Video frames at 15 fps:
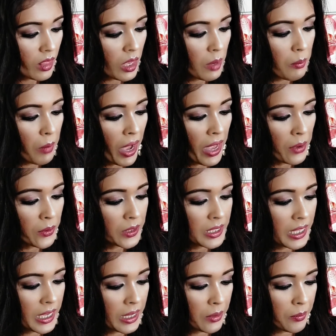
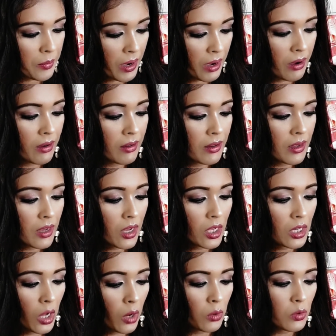BIODERMA
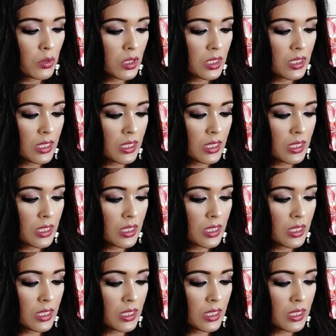knows